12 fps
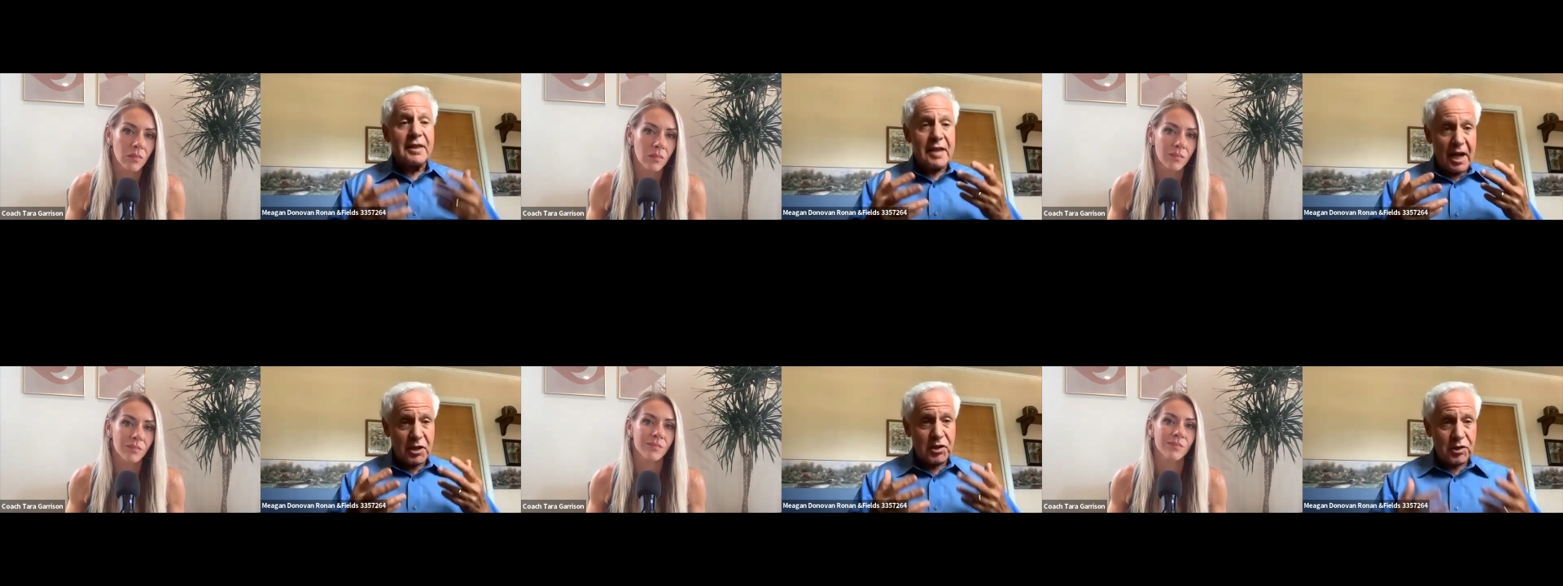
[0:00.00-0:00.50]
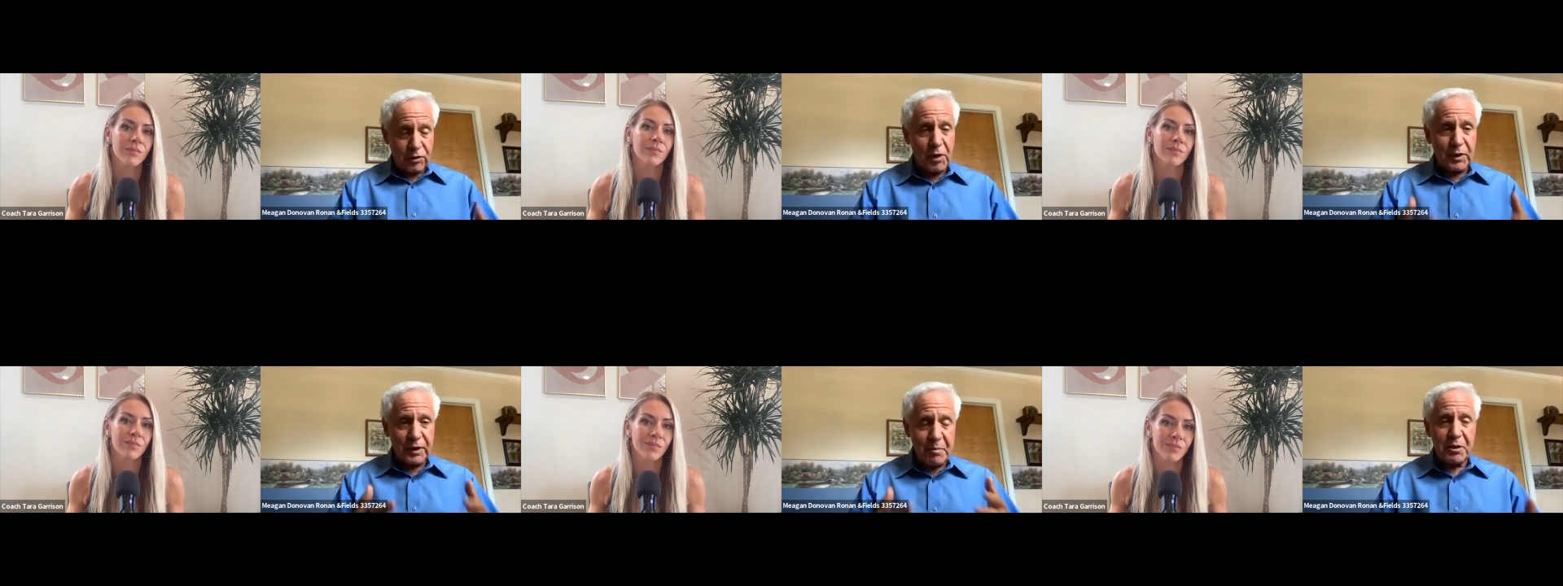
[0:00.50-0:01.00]
Speaker 1: that
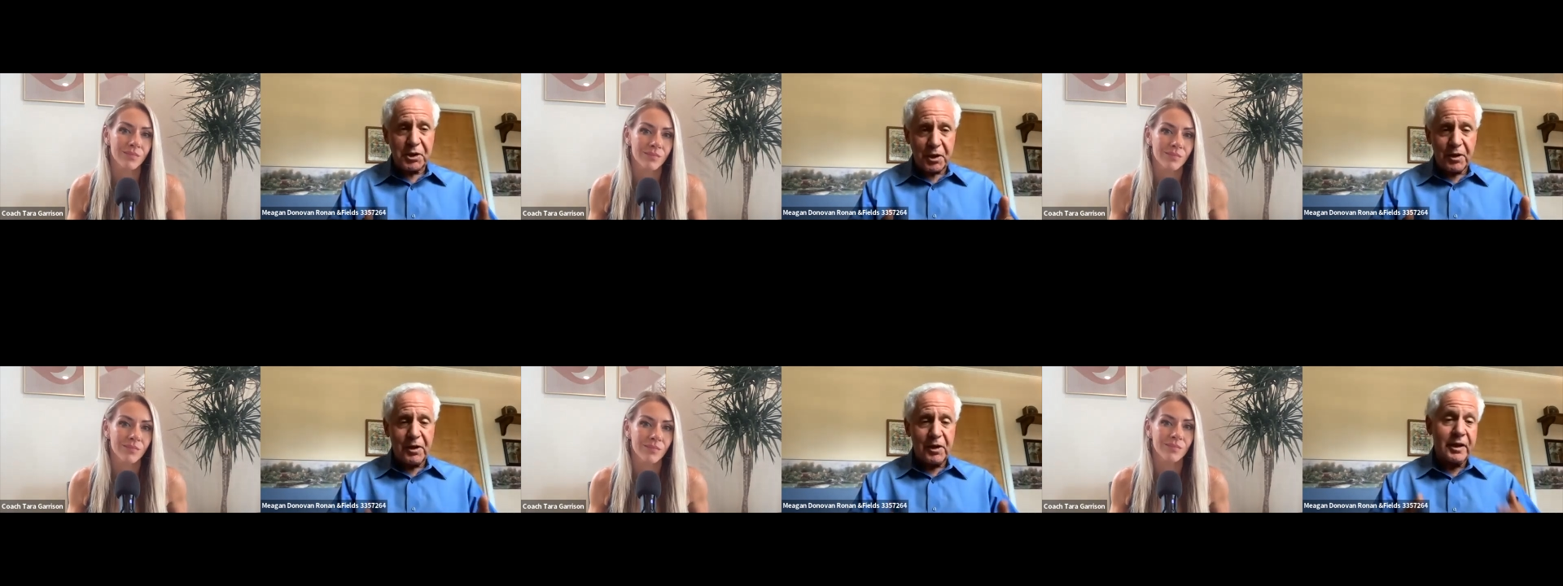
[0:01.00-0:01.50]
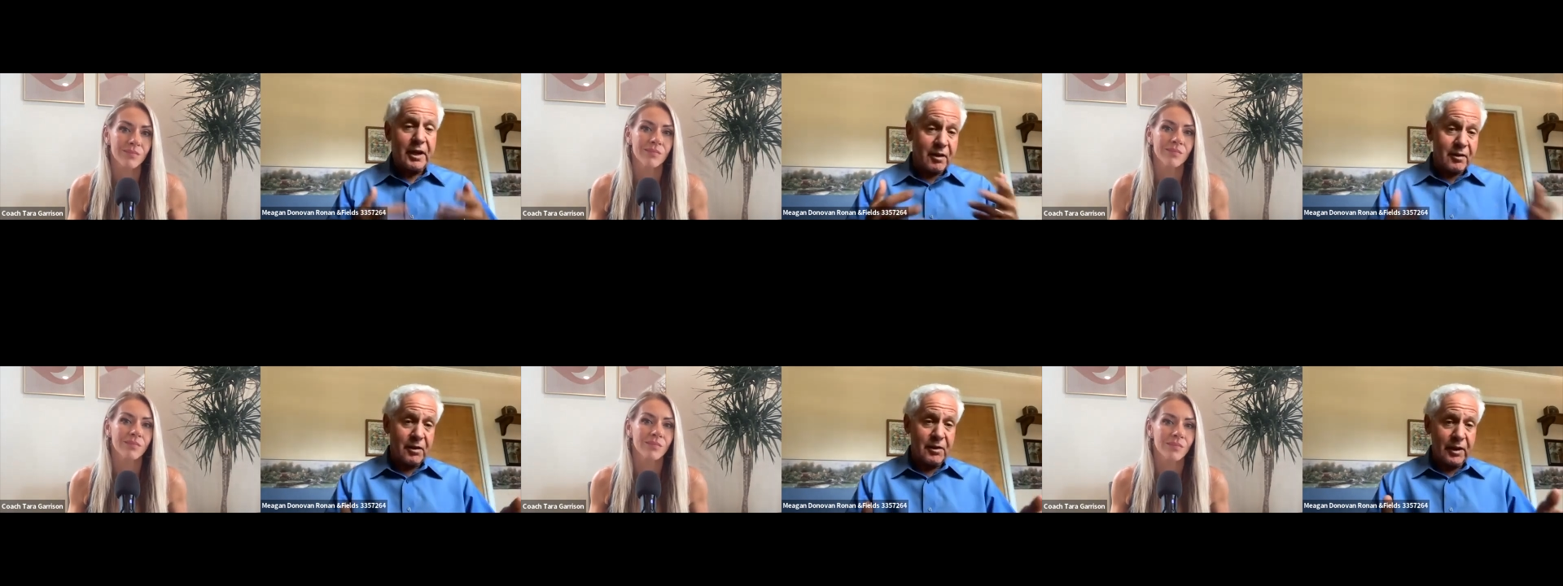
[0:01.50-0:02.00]
slowly but surely
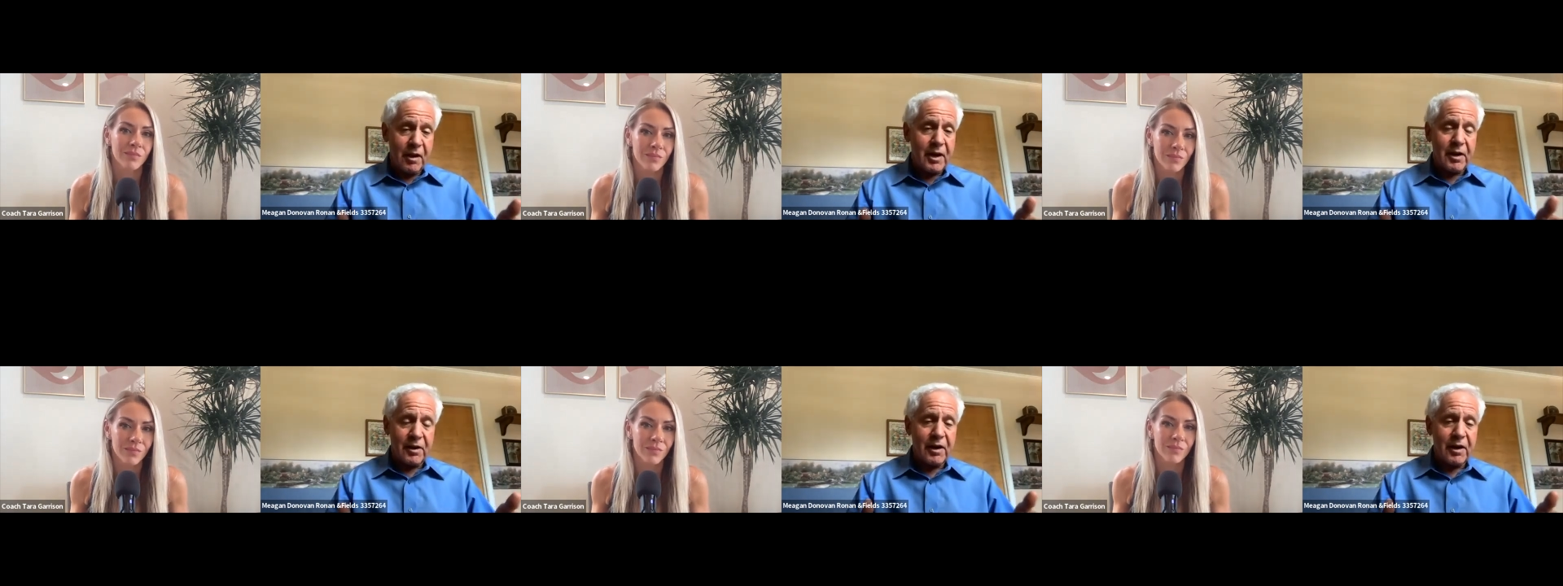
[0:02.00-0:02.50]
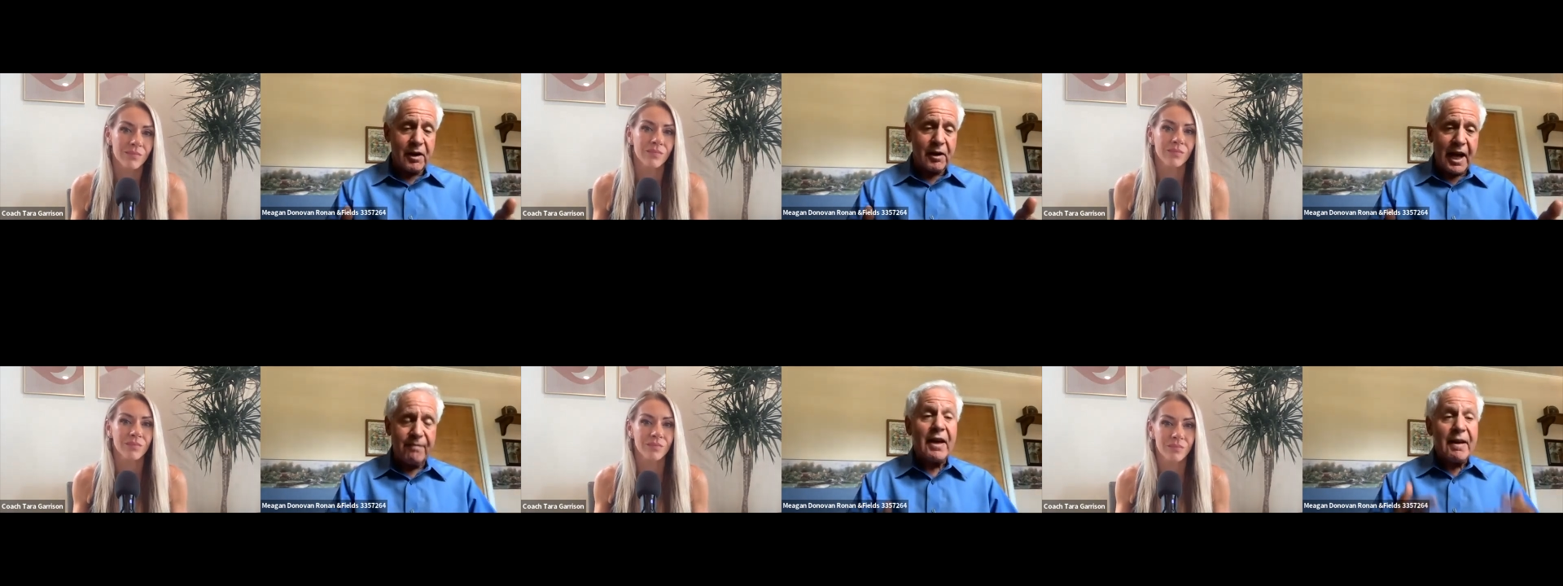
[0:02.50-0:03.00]
early on in our life